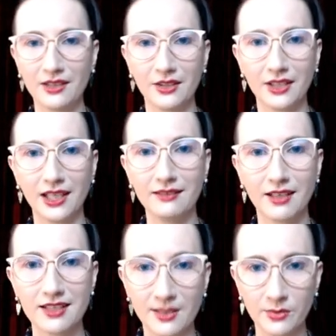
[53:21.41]
Okay,
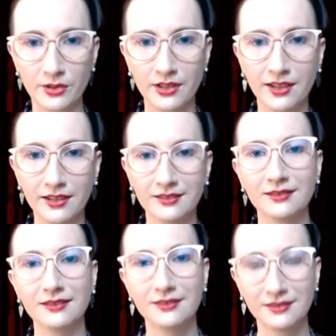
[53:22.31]
dude, I need to see
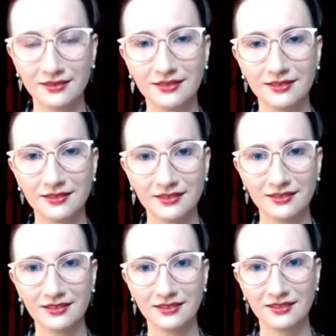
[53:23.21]
you dab
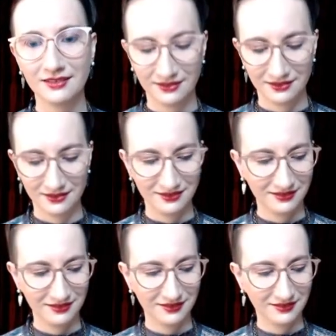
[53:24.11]
in V R chat
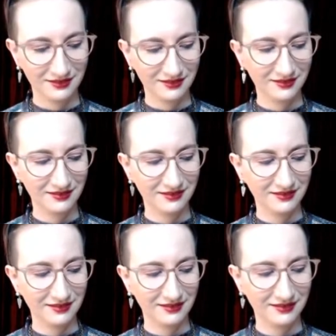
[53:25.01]
because you've hung
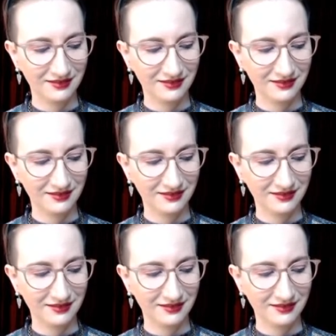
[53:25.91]
out with him.